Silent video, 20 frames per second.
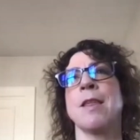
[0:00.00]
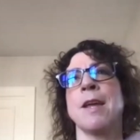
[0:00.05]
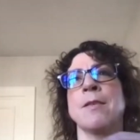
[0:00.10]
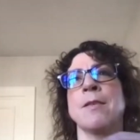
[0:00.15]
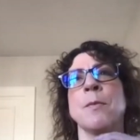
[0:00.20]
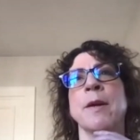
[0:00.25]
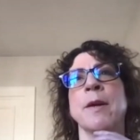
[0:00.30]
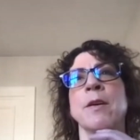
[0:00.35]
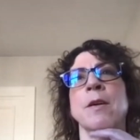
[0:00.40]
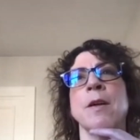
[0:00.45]

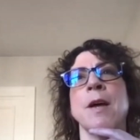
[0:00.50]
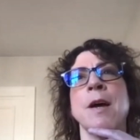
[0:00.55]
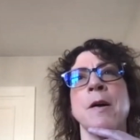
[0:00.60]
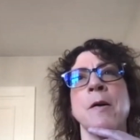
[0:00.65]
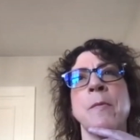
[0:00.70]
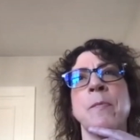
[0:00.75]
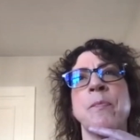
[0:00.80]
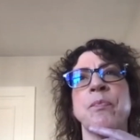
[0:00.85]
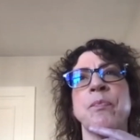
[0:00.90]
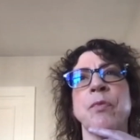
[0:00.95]
thanks, Michael.
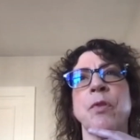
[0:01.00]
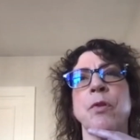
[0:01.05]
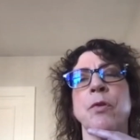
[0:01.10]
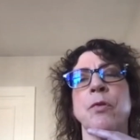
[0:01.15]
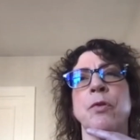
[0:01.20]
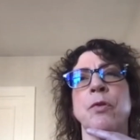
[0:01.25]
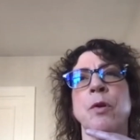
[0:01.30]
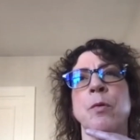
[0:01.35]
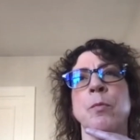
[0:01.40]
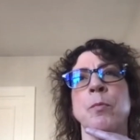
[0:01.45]

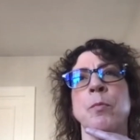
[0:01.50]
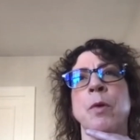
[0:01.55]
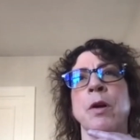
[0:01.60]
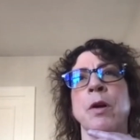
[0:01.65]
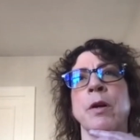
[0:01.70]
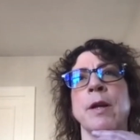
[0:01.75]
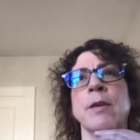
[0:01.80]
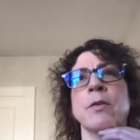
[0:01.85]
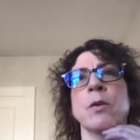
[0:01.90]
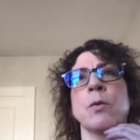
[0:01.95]
So
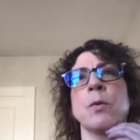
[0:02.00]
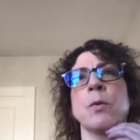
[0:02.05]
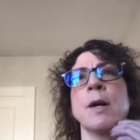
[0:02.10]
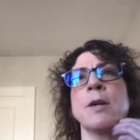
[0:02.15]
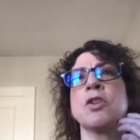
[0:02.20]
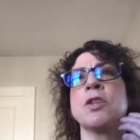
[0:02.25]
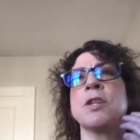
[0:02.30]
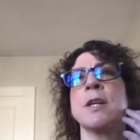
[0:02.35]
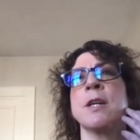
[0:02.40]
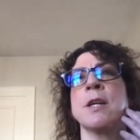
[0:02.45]
Mark has a
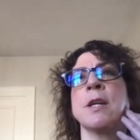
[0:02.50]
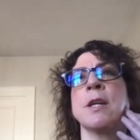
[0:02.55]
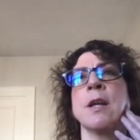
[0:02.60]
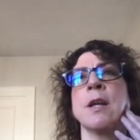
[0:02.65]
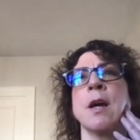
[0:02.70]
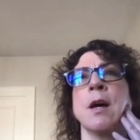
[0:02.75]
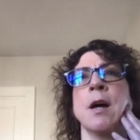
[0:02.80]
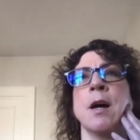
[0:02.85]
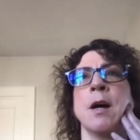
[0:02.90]
question.